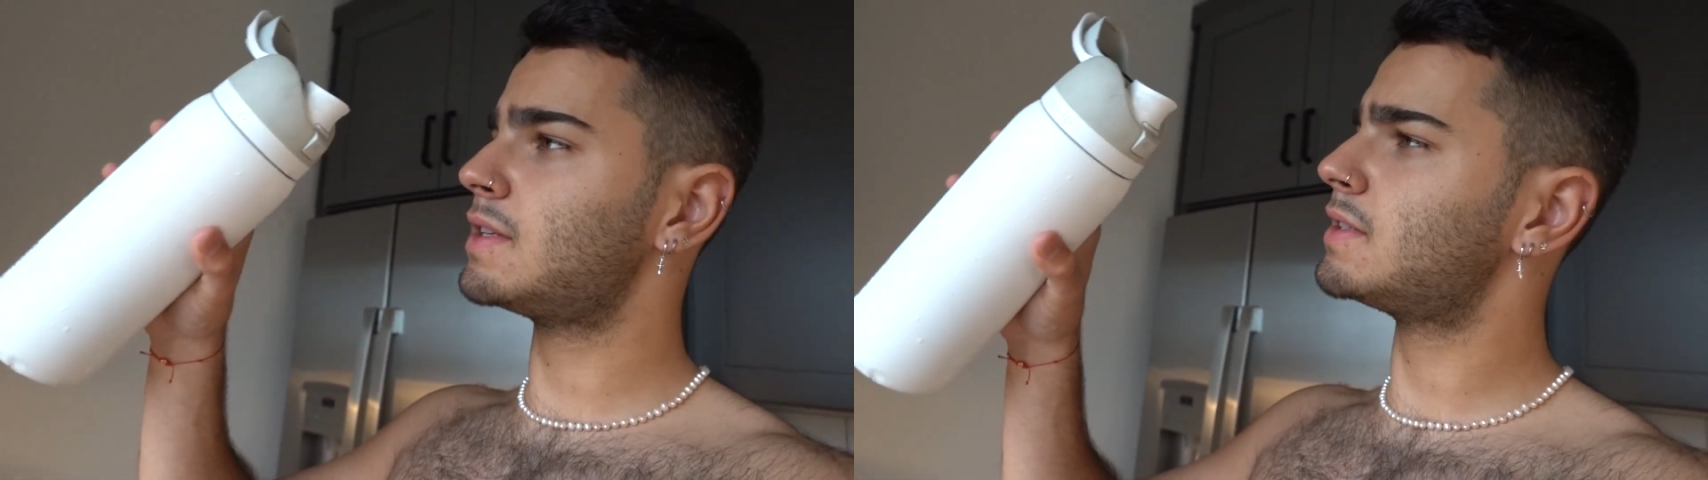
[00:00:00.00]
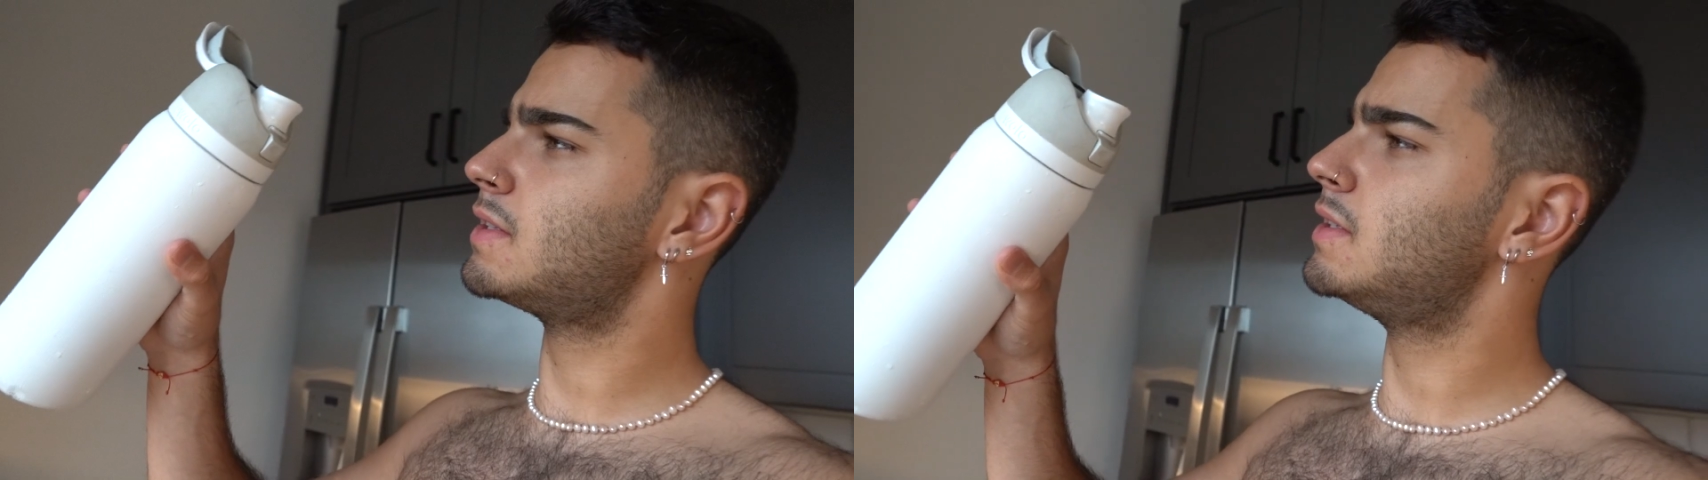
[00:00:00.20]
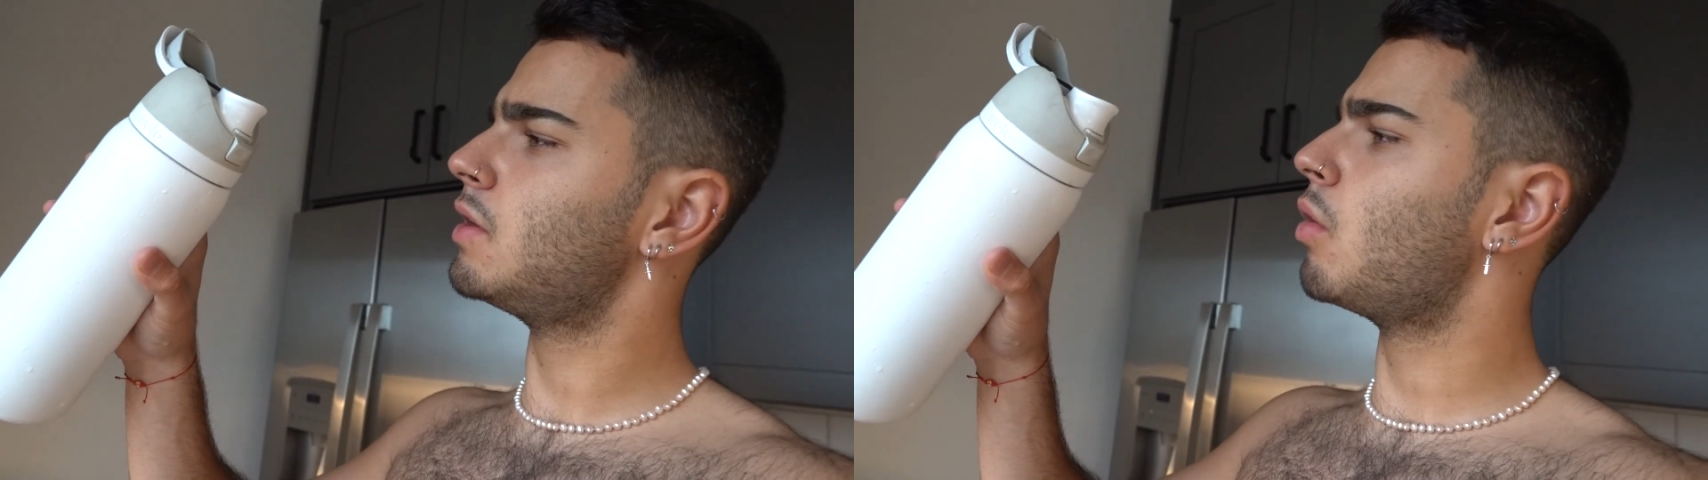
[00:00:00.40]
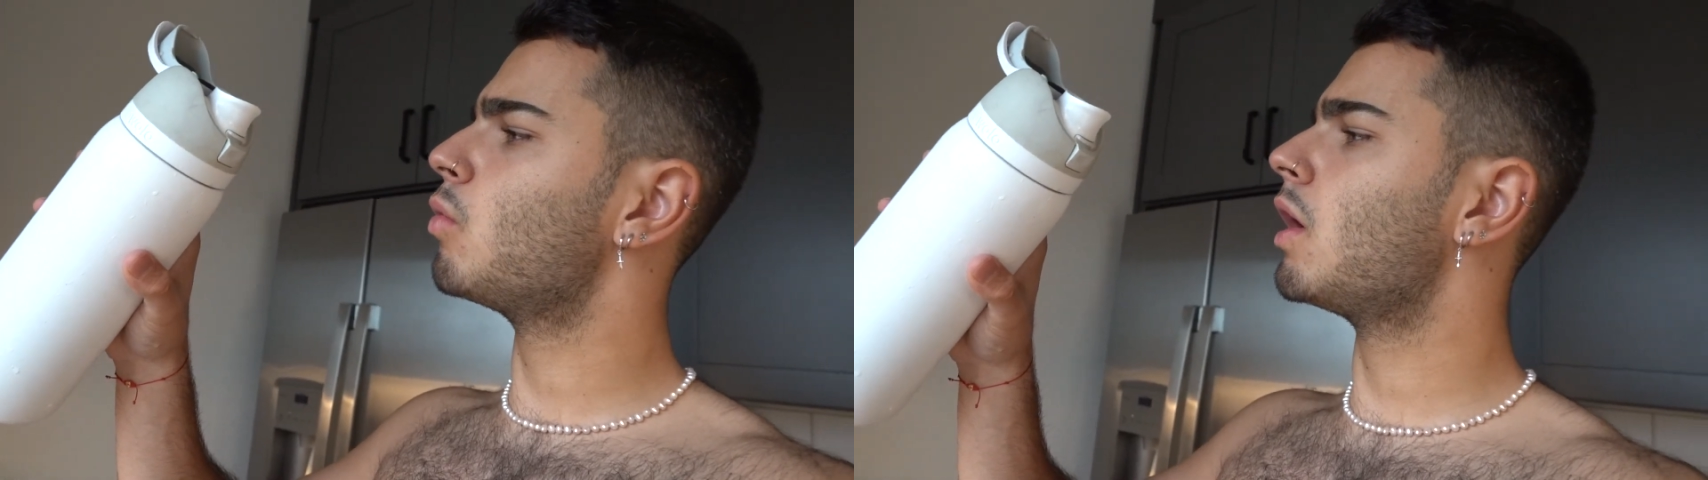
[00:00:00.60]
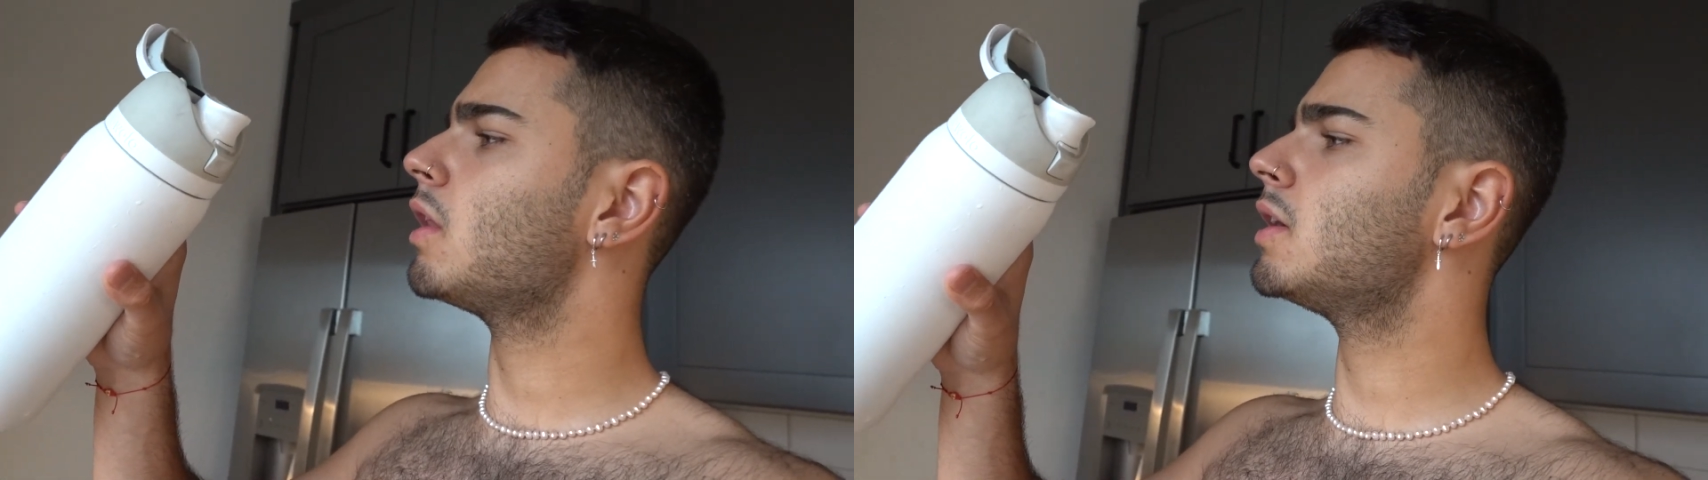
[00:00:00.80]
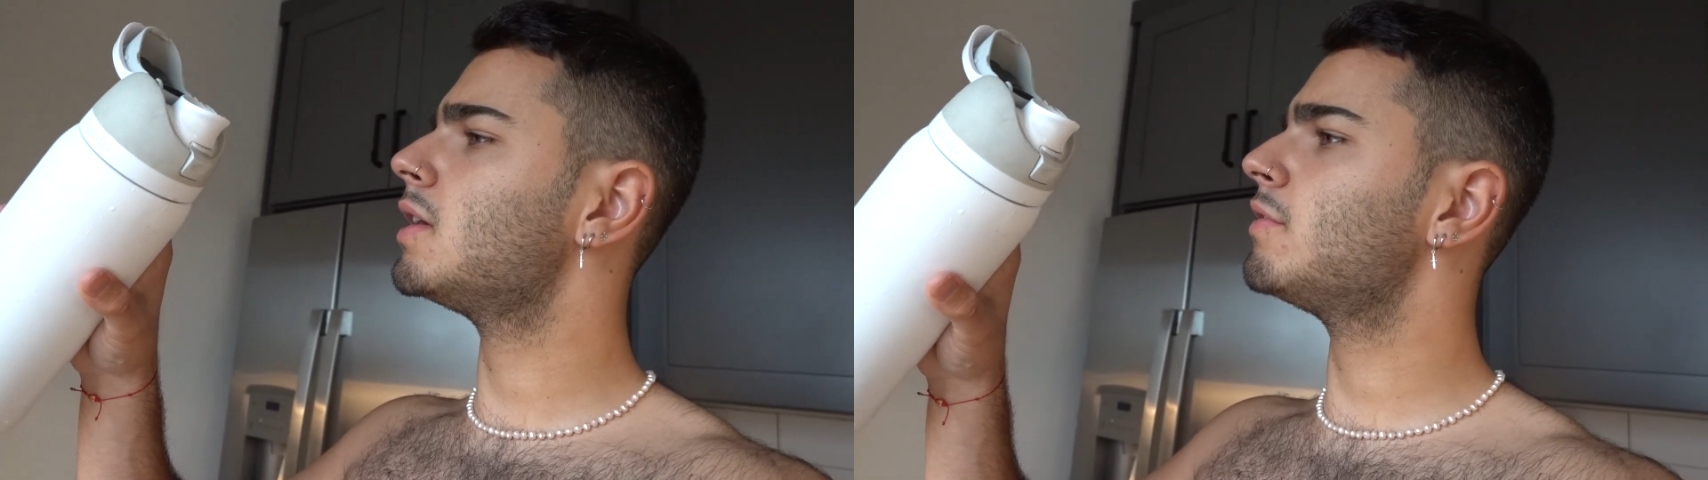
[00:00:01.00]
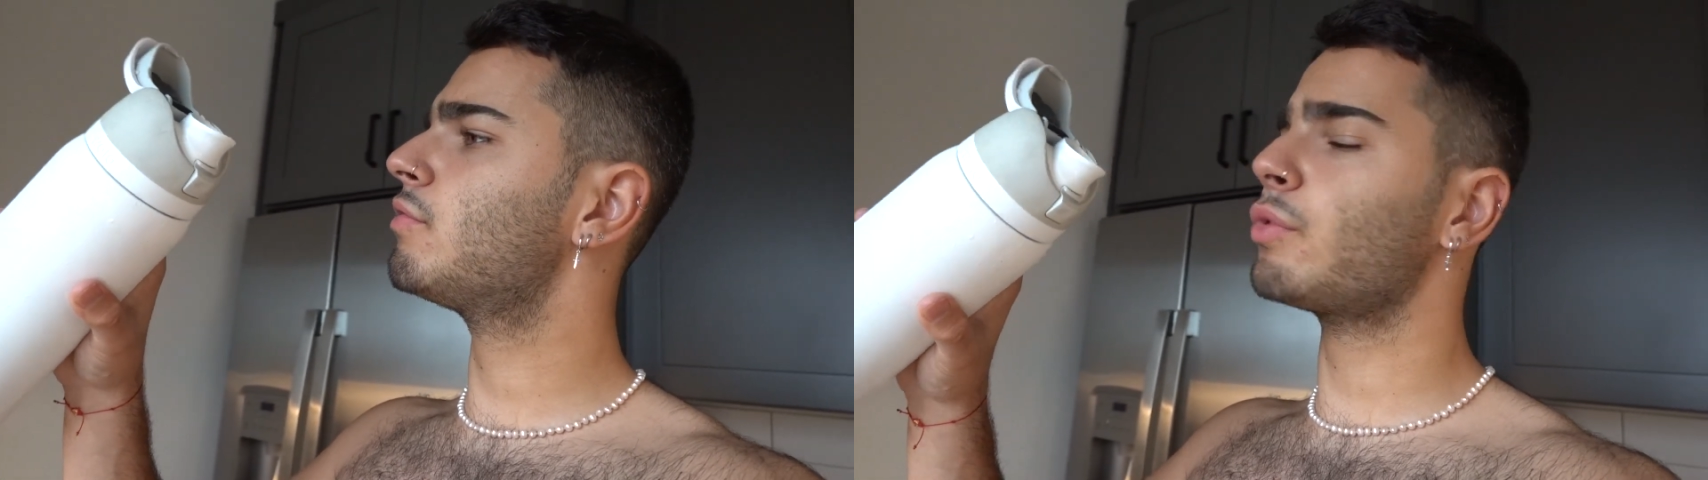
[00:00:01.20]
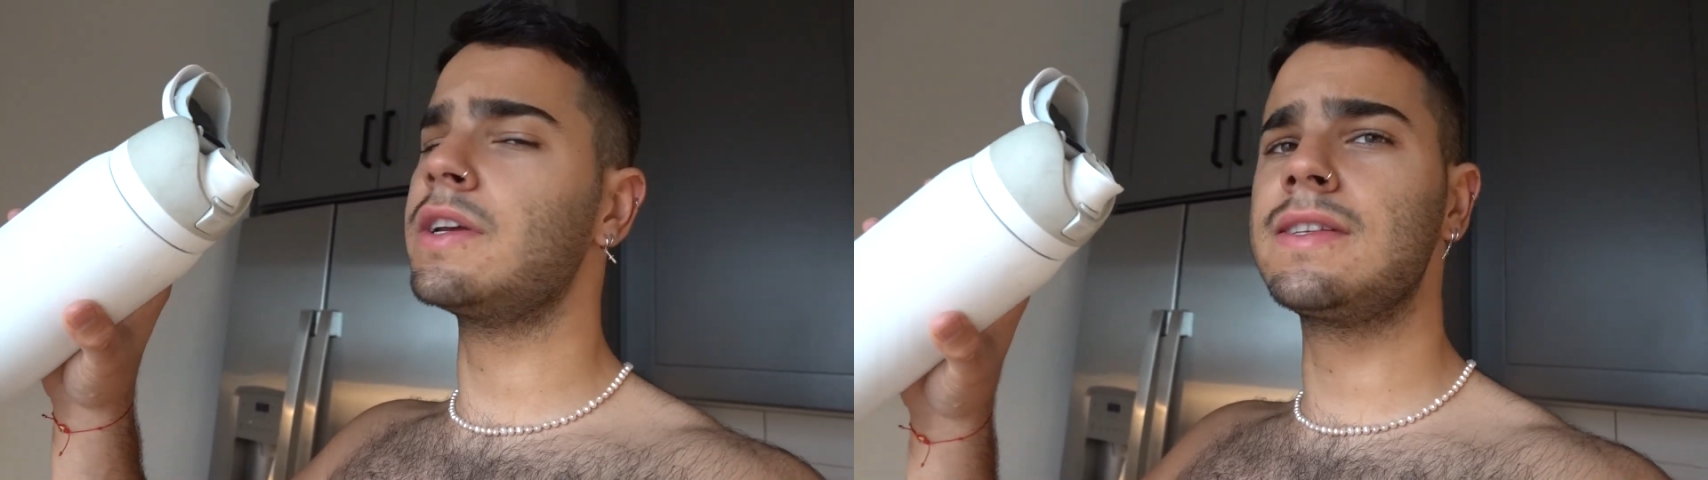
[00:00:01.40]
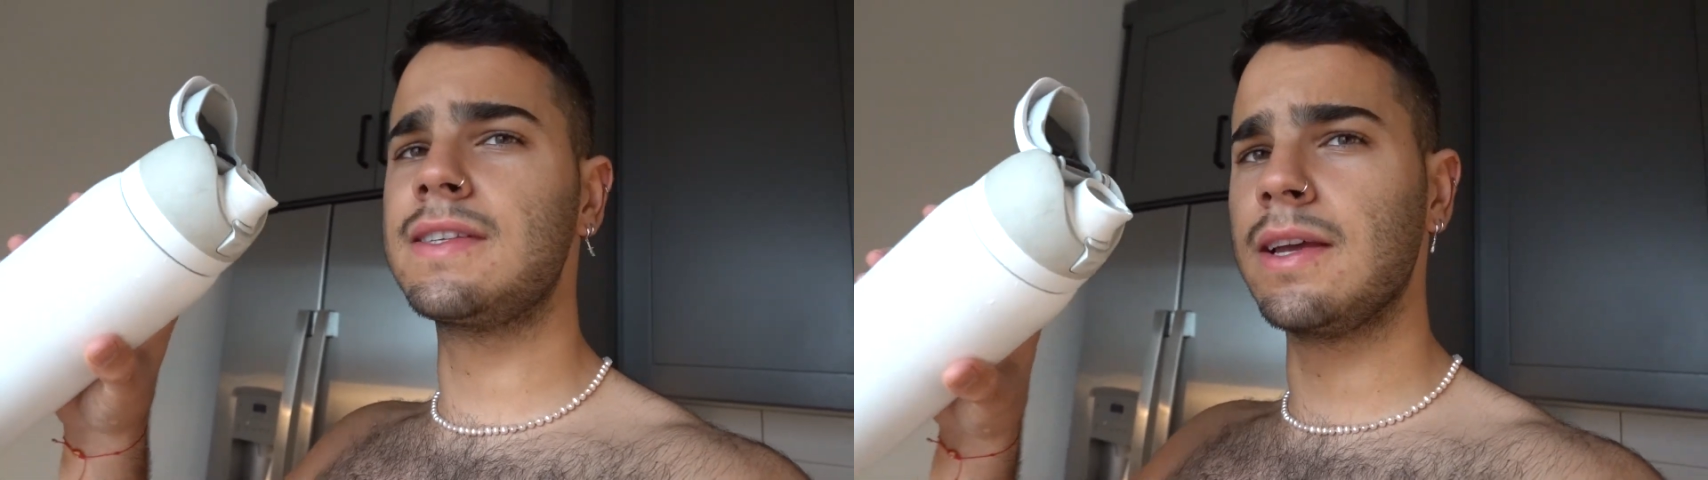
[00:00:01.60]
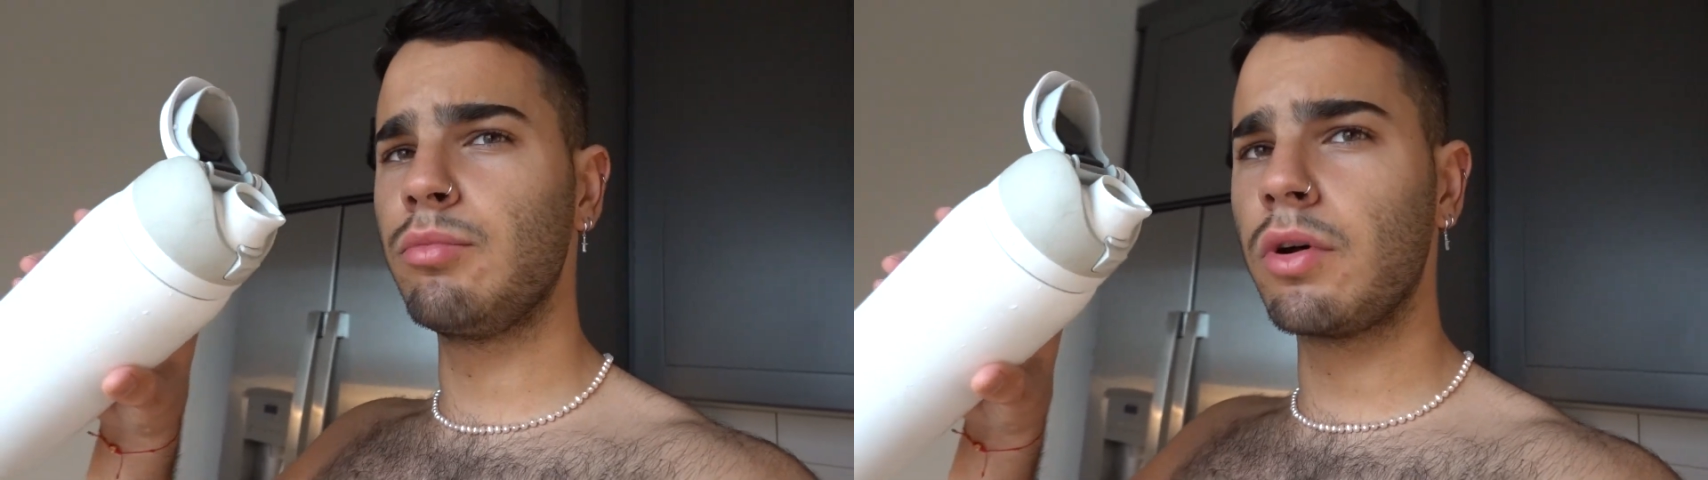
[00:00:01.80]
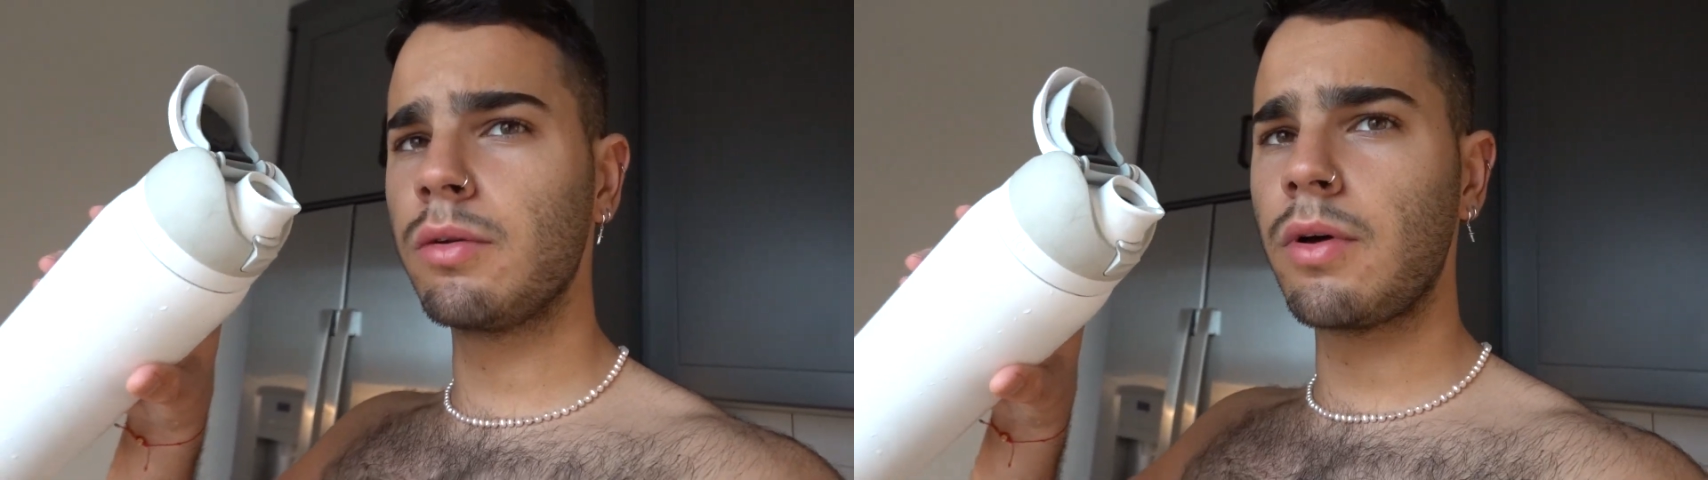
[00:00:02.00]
This is the Owala Free Sip water